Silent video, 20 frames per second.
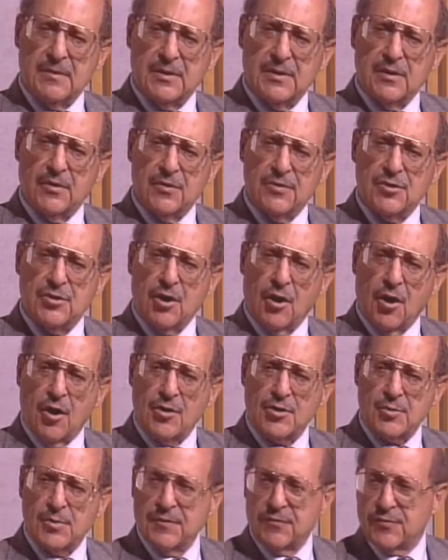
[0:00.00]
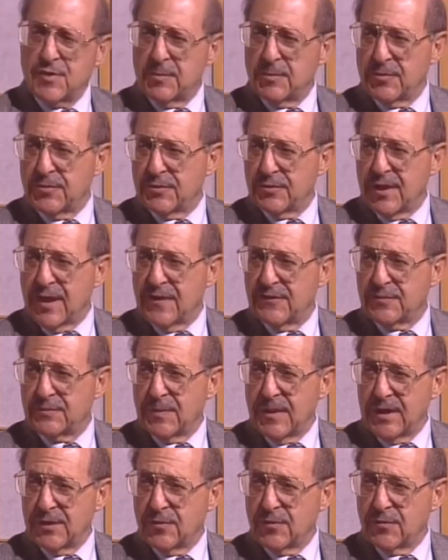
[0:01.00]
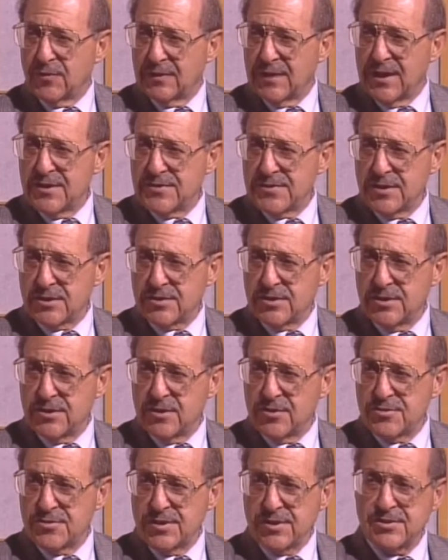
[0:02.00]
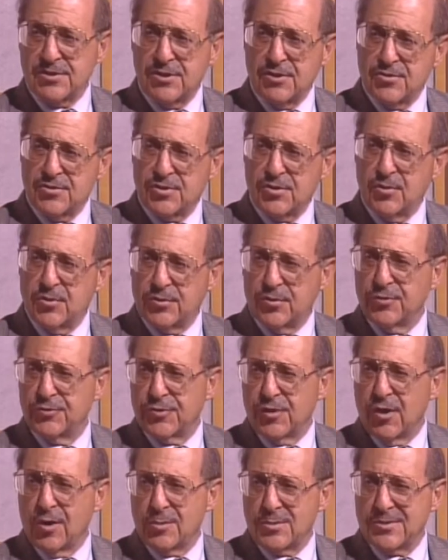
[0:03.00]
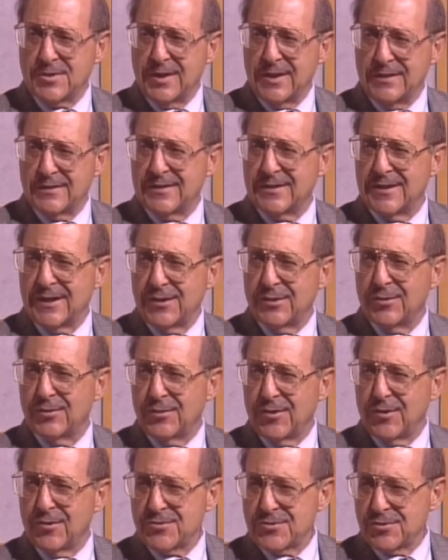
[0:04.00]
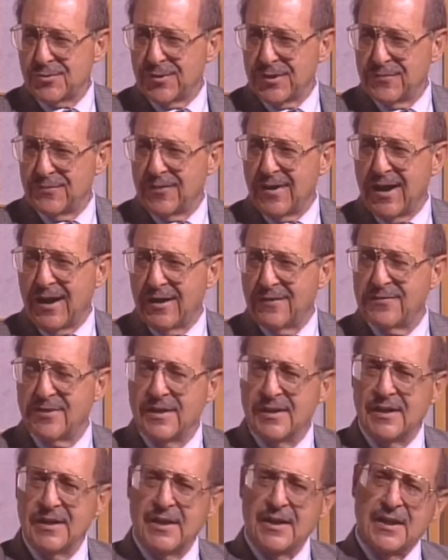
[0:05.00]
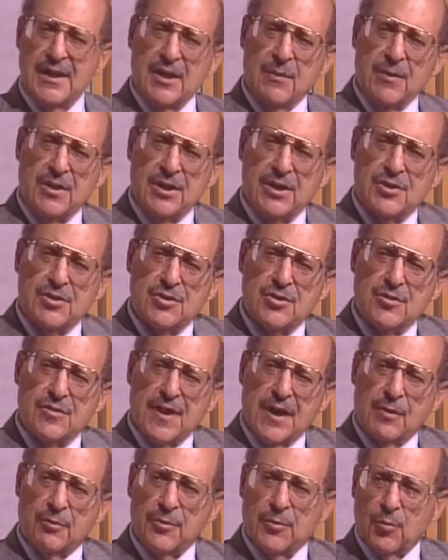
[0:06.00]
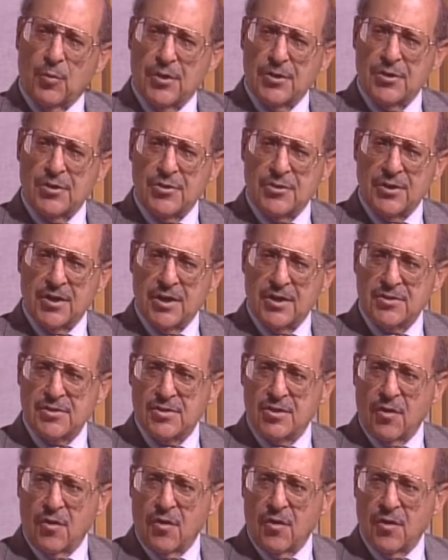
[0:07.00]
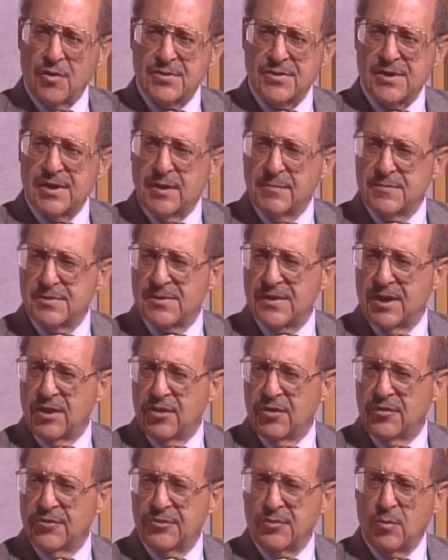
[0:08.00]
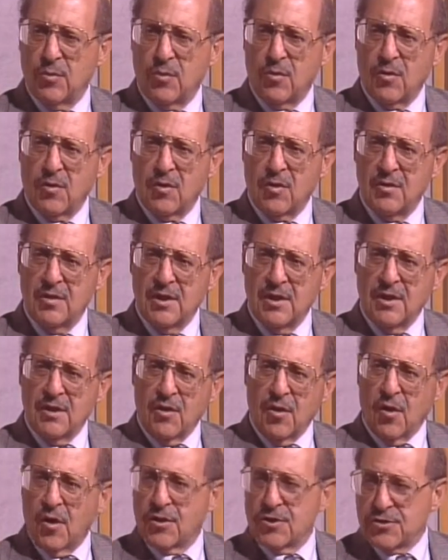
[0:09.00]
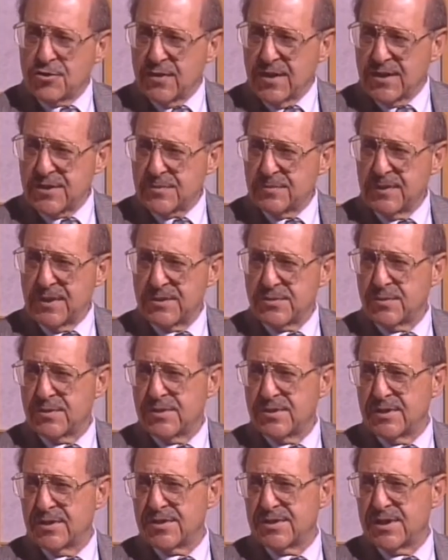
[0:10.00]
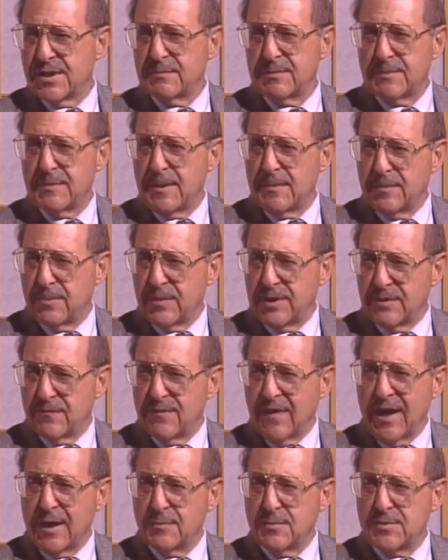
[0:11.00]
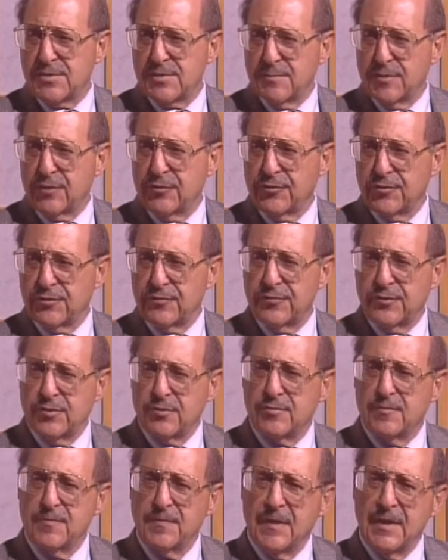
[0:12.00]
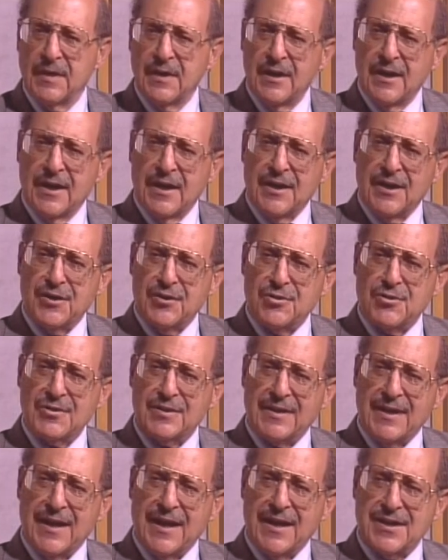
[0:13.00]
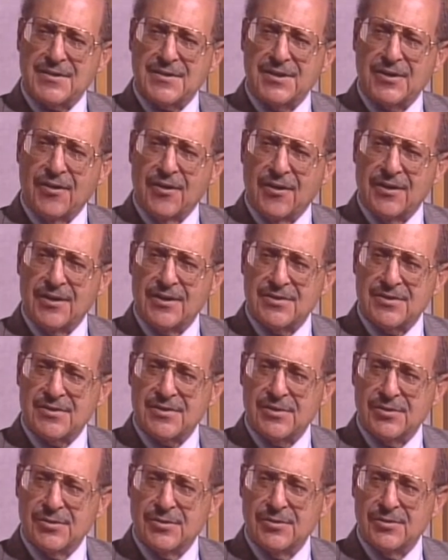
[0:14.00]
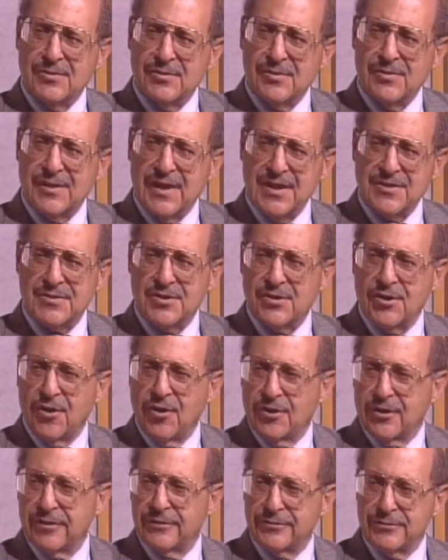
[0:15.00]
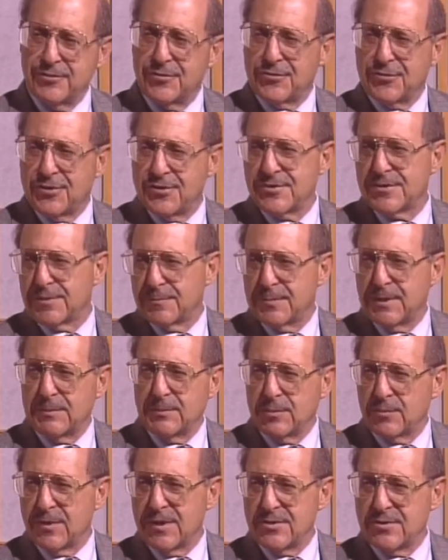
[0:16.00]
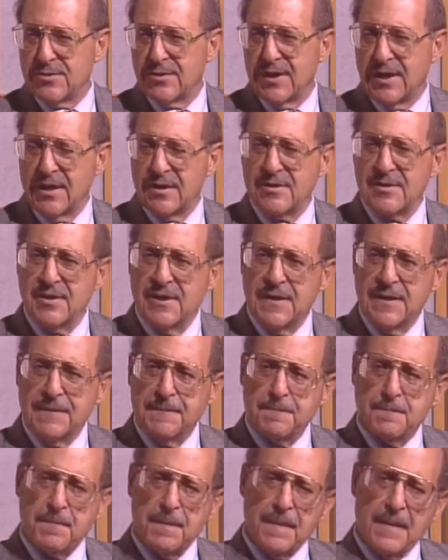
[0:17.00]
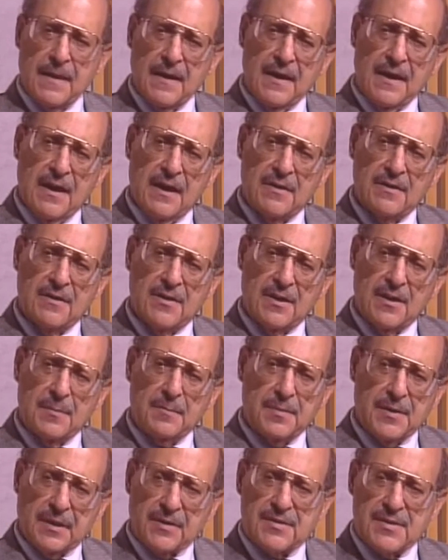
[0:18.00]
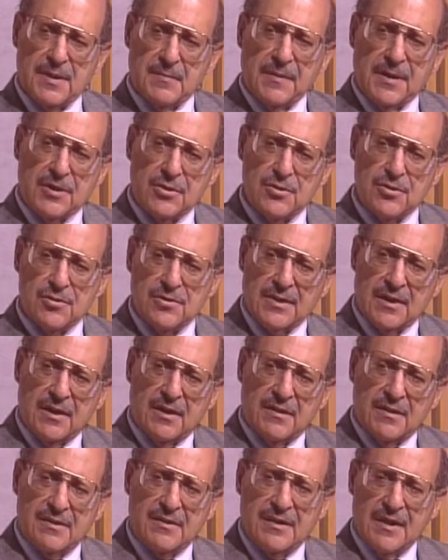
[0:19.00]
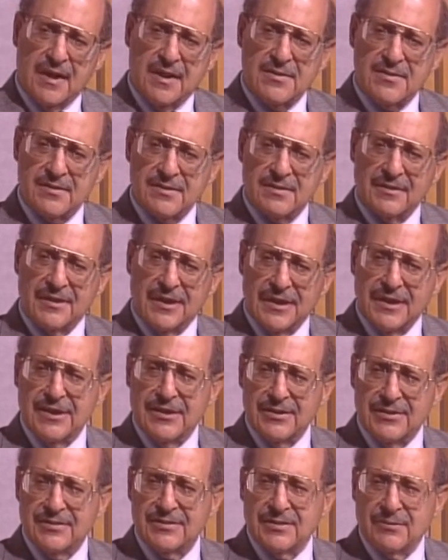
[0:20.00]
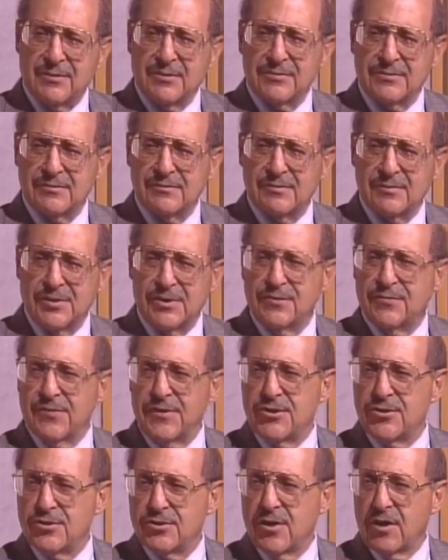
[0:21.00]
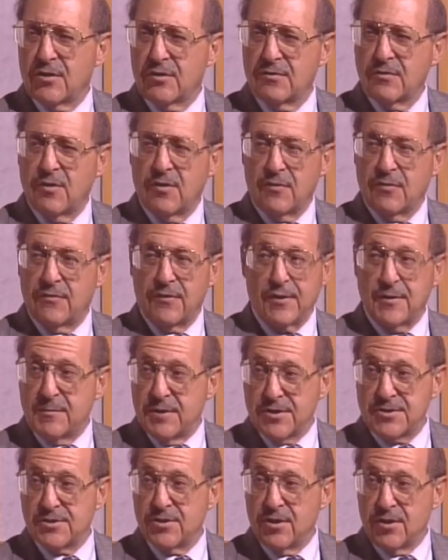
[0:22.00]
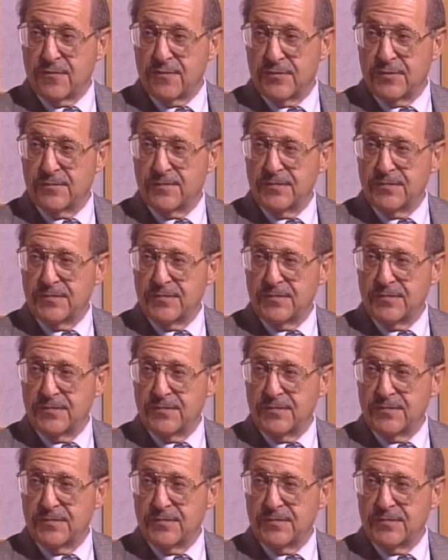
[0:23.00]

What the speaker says: know, in dogs, we've tripled their lifespan over the last 60 years. 60 years ago, an old dog was 8, today an old dog is 25. We didn't do that with wonder drugs or stem cells or organ transplants. We did it simply by putting vitamins and minerals in their food. And I usually ask the audience who has a dog, and 2/3 of the people raise their hands. And pick somebody, usually a nice lady, and say, well, what do you feed your dog? Oh, the very best dog food.